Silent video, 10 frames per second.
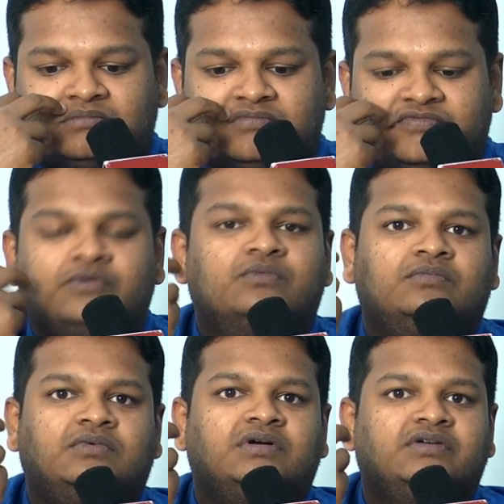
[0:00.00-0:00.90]

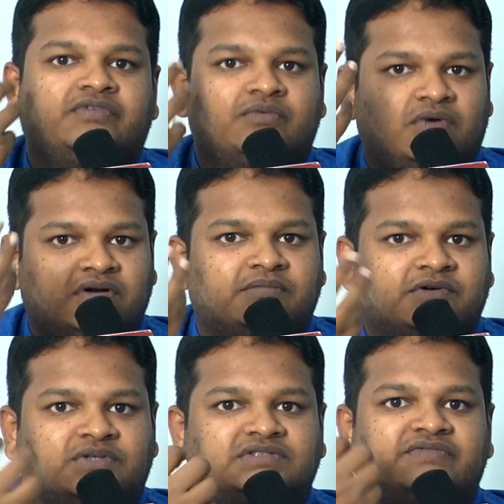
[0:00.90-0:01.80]
if you want,
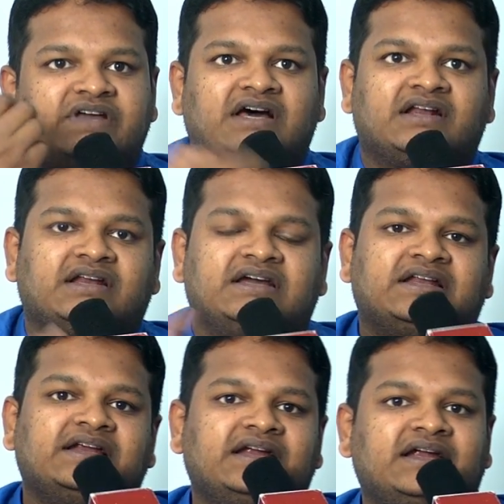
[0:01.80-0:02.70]
because we are
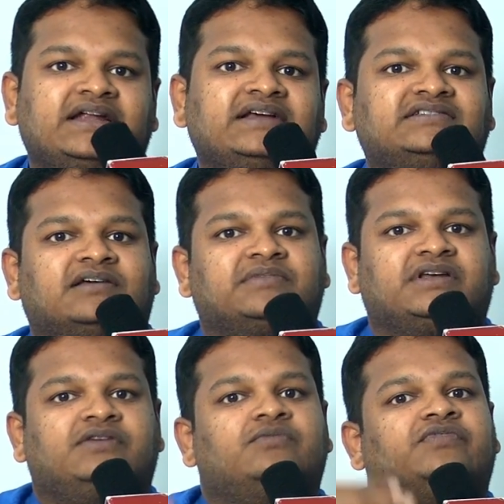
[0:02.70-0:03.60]
recreating
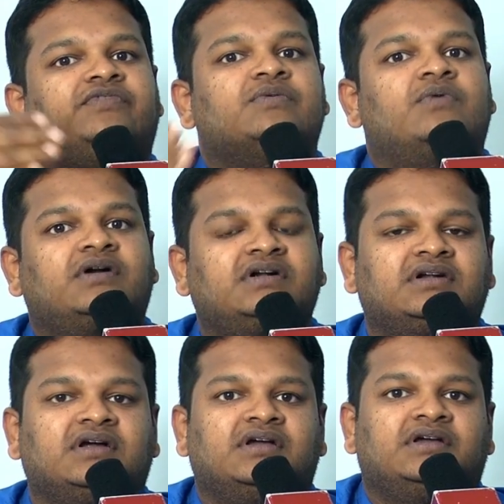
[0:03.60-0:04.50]
something, if you
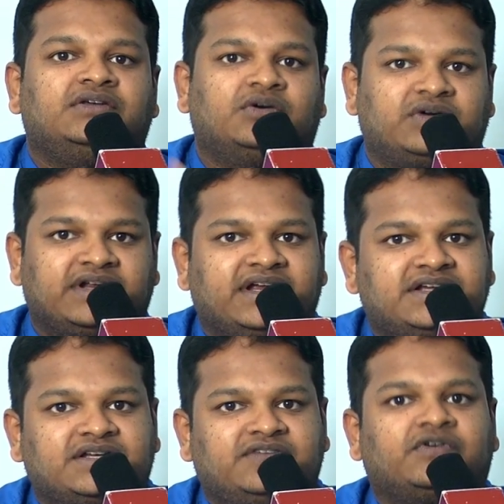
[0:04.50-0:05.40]
want your
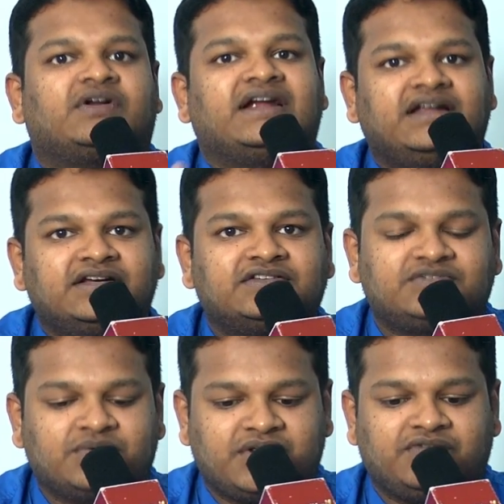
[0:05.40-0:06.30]
creation, if you're writing a
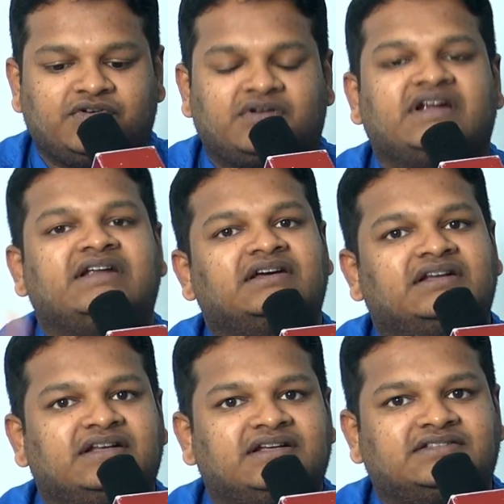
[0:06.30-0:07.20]
story, if you're writing a
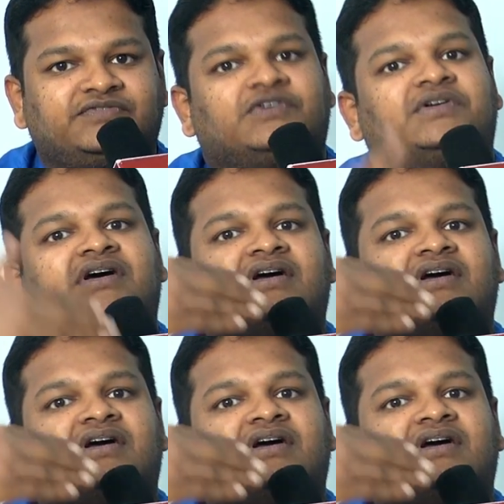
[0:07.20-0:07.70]
lyrics, if you're